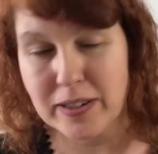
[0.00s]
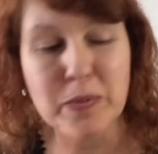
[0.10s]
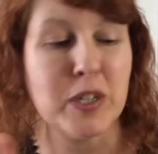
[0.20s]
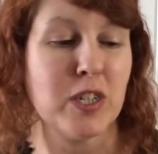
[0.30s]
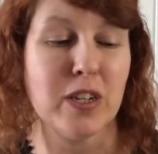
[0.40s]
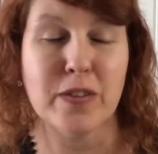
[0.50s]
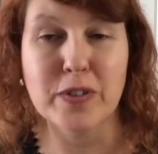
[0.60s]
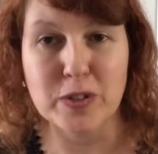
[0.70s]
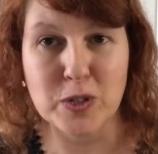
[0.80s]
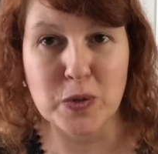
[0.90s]
which if
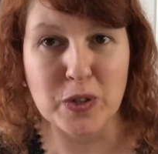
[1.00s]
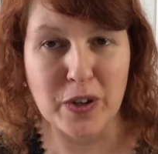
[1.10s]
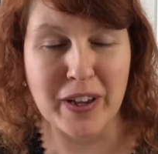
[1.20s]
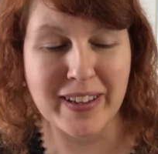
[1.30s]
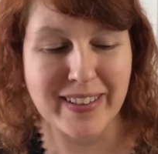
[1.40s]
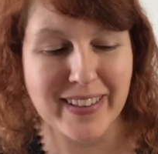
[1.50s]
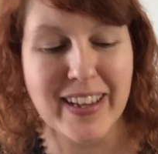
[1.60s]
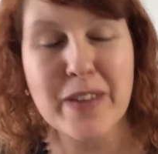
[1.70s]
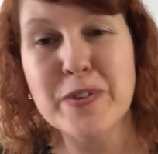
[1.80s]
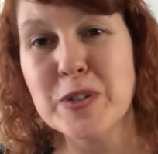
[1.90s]
you saw
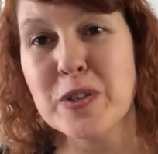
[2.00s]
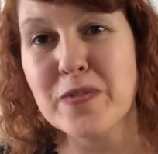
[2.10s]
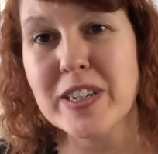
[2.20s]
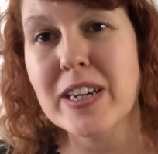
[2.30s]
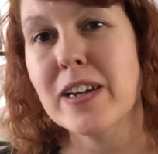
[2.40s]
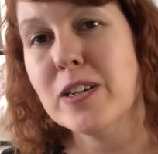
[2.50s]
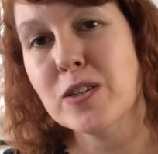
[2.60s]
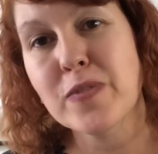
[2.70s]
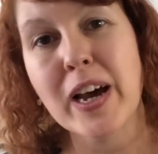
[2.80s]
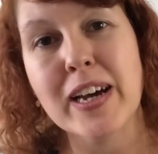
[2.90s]
the video, you'd
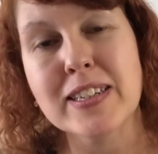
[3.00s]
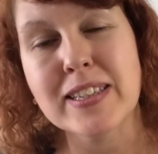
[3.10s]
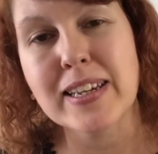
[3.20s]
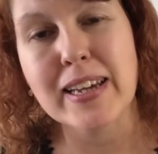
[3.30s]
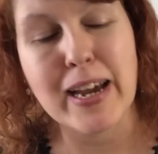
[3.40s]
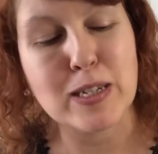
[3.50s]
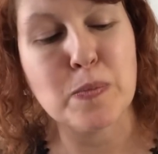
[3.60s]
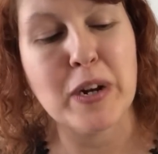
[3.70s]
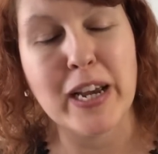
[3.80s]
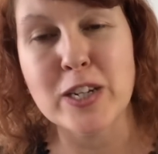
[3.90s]
have heard the
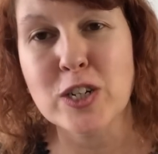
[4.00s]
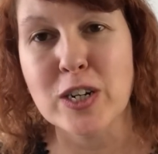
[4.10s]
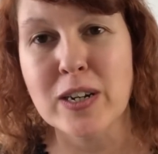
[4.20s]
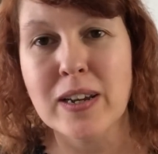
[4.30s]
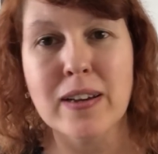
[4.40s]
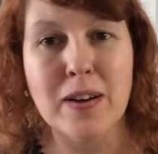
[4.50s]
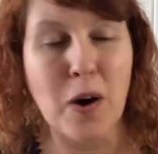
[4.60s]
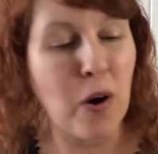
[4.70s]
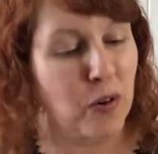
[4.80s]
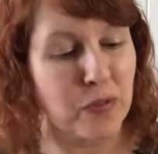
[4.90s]
explanation
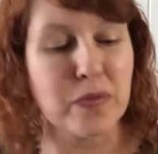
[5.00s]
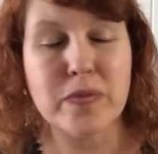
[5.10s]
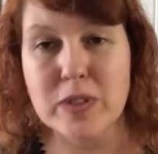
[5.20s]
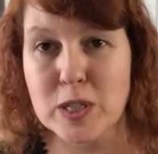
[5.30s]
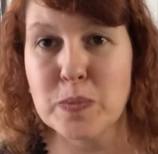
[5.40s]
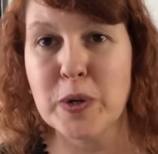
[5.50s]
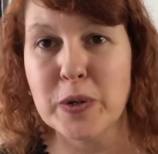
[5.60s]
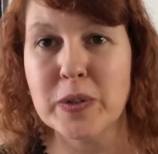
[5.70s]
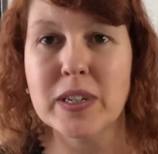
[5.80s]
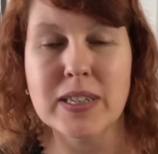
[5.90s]
of the
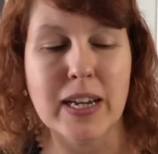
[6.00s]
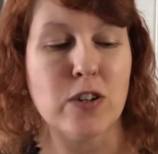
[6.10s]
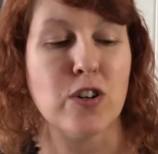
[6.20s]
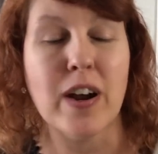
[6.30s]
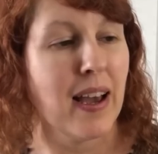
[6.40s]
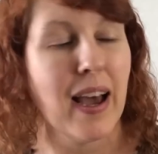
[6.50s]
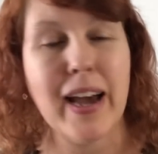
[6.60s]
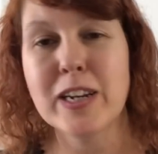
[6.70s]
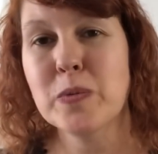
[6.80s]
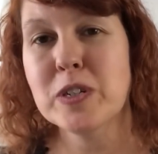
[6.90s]
spoon, etc.
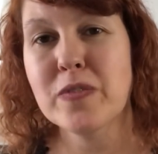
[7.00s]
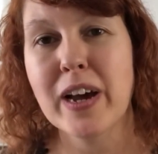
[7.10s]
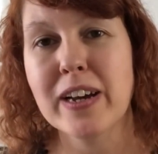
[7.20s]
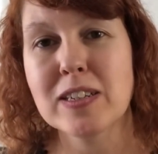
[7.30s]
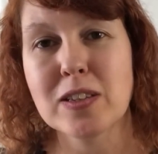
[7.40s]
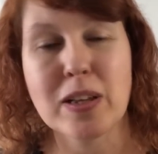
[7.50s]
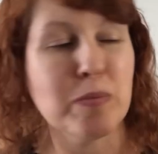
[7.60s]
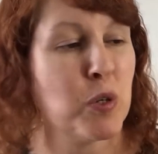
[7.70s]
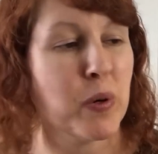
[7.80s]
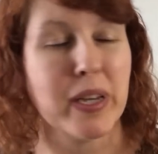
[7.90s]
And you would have heard them
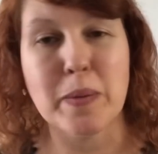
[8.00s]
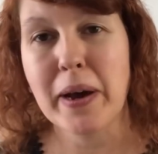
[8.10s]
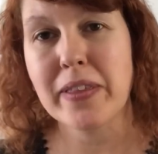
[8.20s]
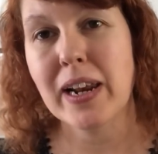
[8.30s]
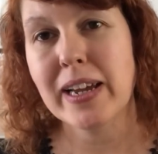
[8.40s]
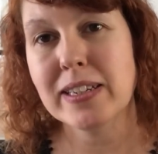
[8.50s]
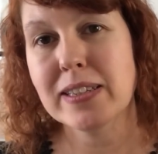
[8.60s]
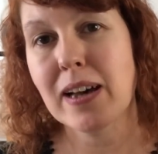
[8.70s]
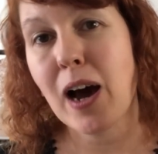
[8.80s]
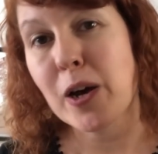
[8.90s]
talking about the lady
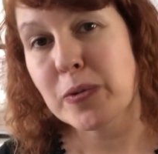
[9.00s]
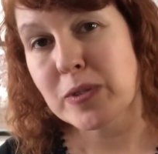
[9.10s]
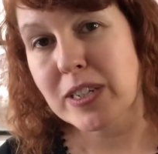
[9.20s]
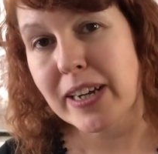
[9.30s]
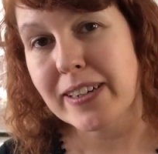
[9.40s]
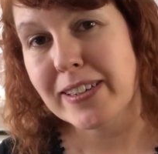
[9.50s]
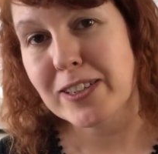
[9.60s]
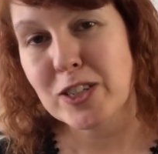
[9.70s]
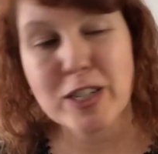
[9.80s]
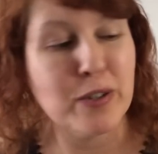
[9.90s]
that owned it, and
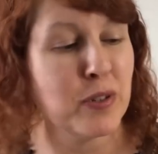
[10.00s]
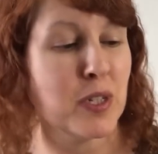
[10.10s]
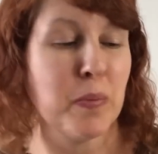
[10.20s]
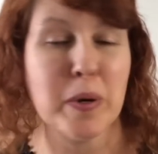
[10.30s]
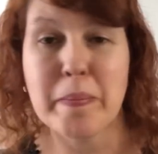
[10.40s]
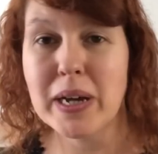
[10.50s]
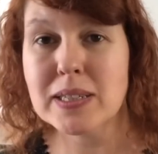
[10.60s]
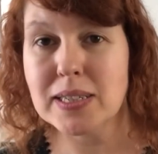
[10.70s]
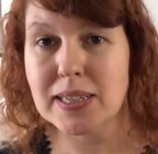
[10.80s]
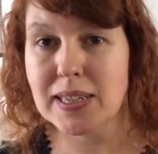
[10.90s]
she used to put
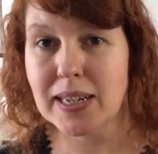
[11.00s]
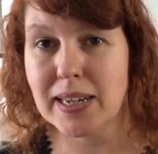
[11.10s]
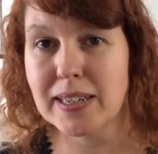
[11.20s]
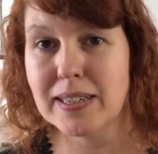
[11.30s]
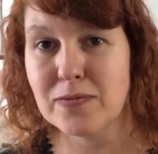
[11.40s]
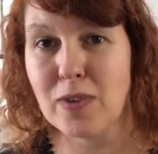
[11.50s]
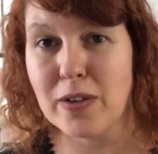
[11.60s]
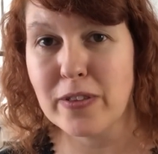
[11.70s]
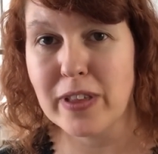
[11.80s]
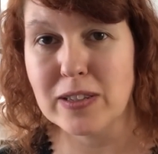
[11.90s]
mustard in it
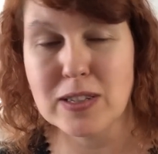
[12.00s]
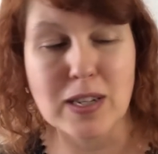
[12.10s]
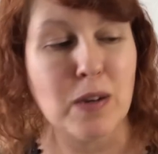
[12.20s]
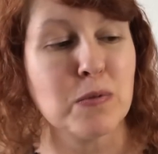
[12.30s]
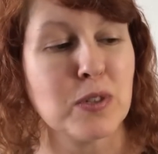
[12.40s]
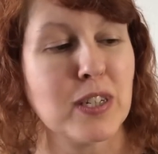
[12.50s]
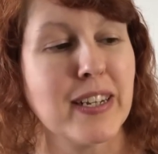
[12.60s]
rather than salt.